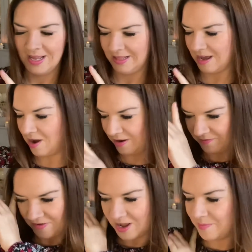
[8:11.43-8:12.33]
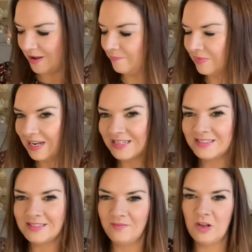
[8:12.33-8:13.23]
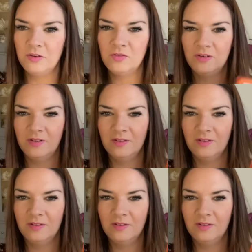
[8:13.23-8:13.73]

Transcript: They're high in fibre, less than 75